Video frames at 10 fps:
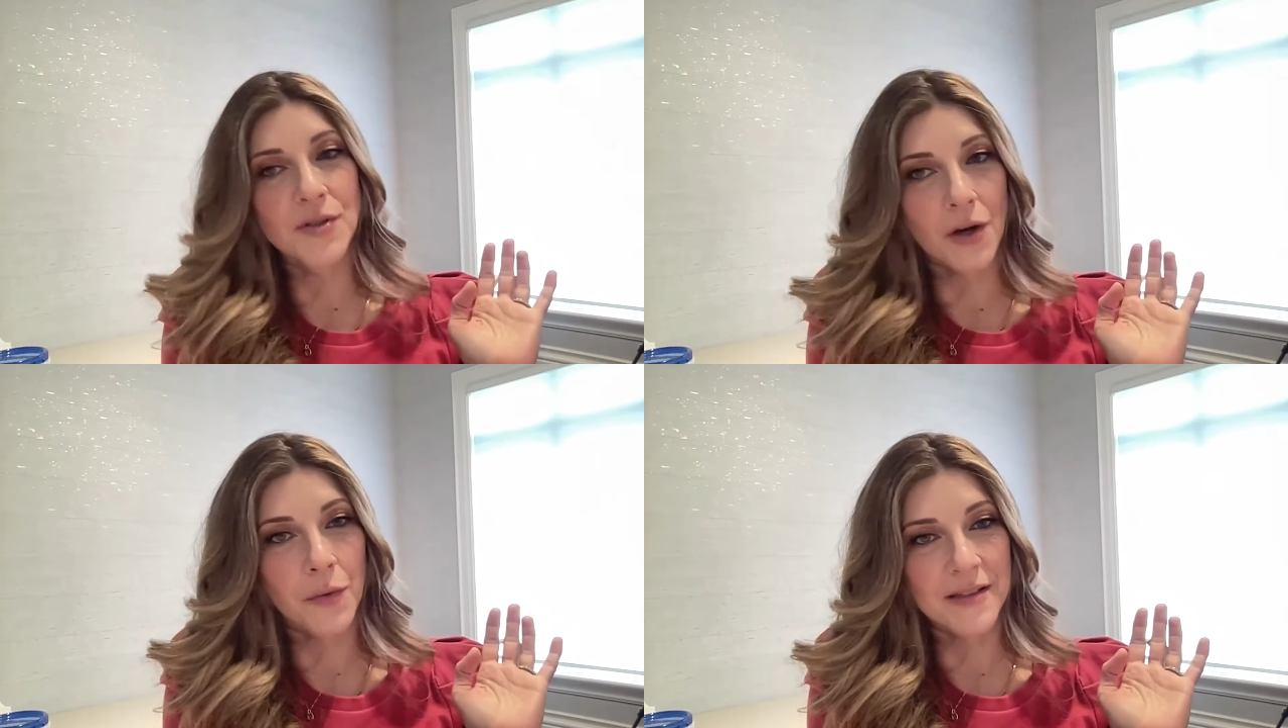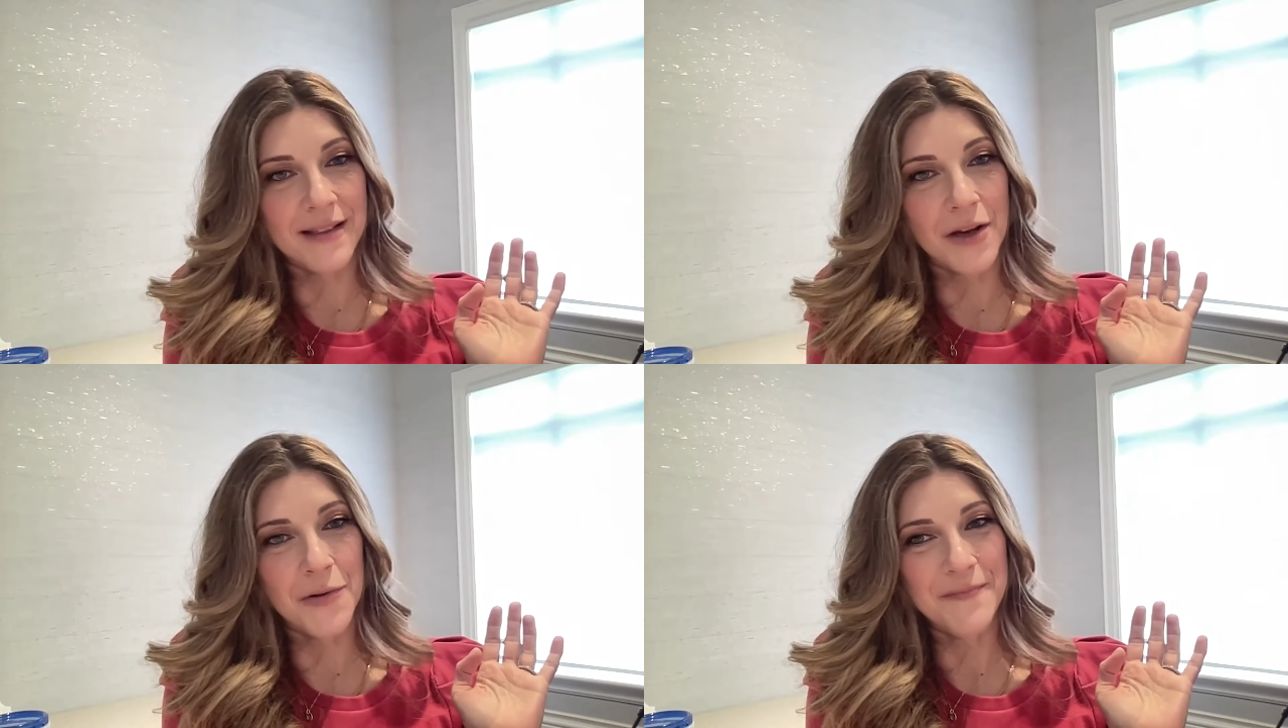always
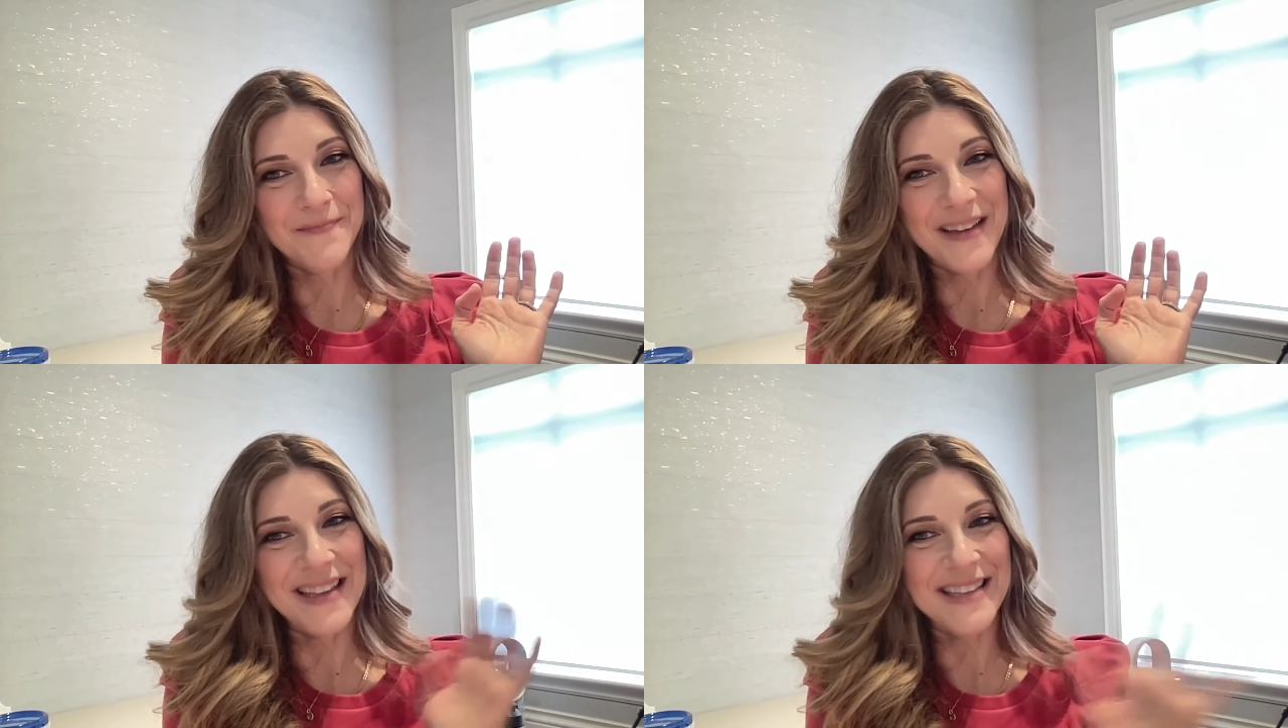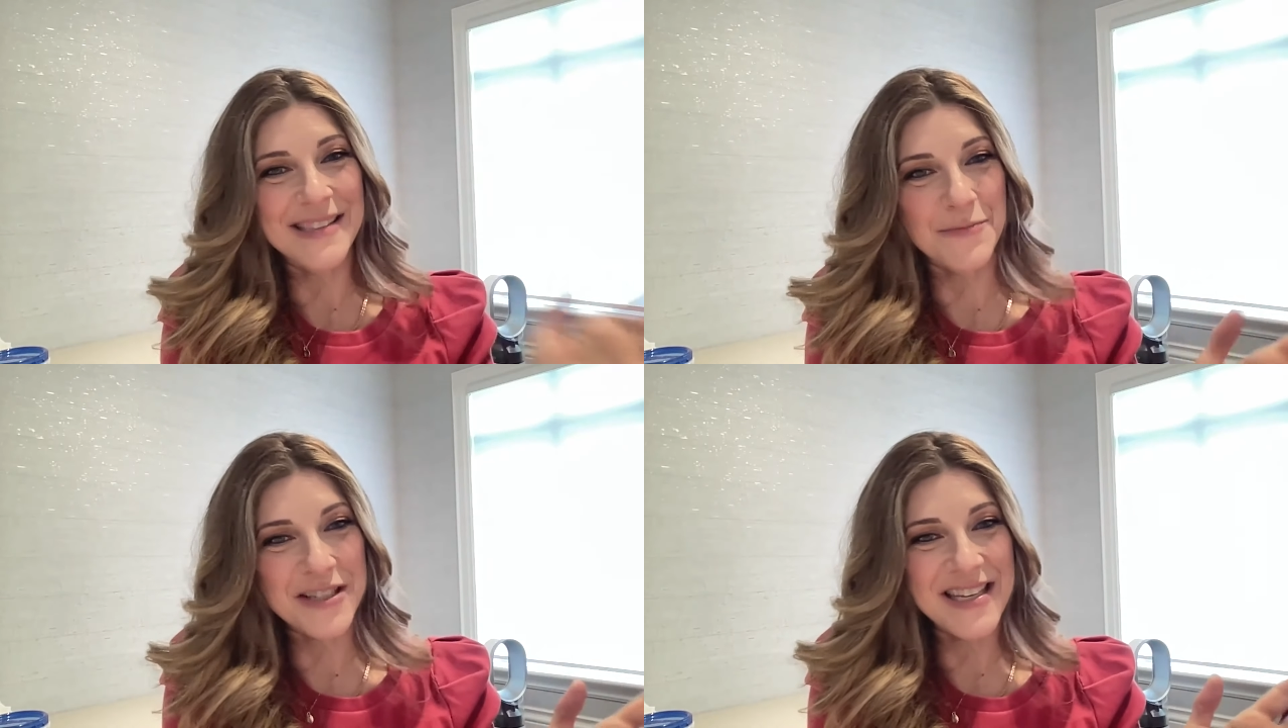low unless
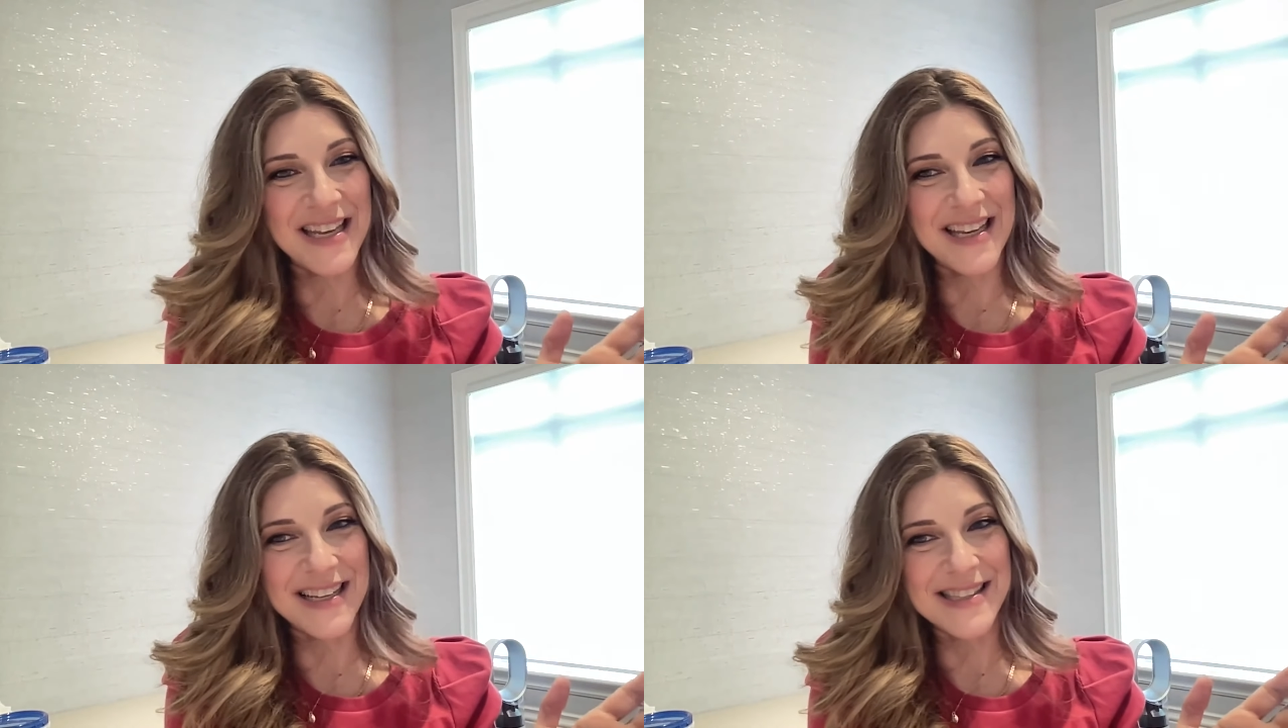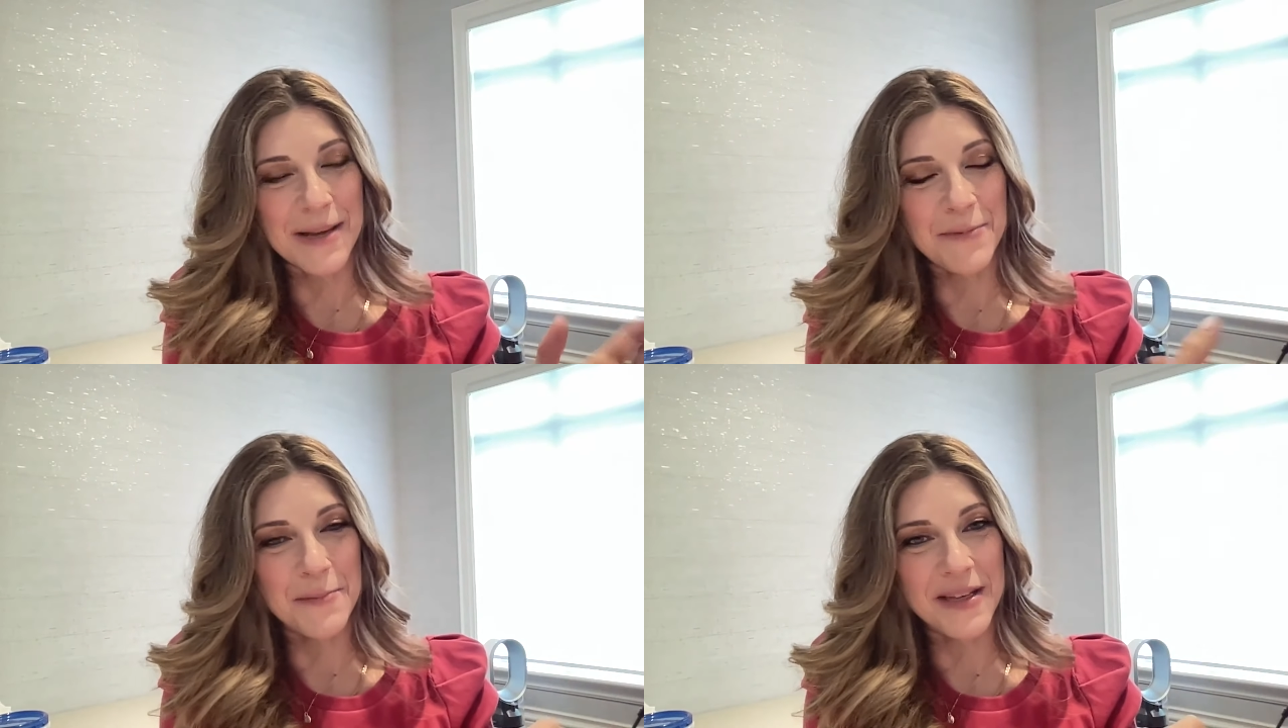someone's taking a
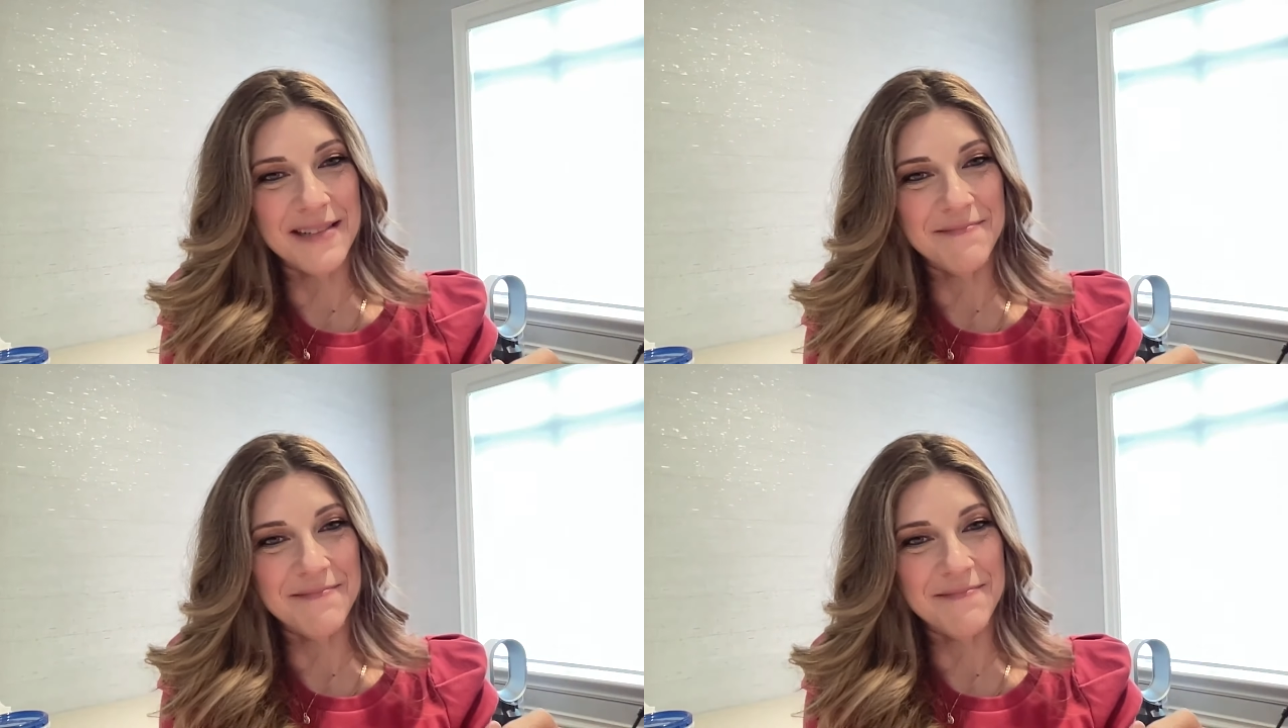supplement.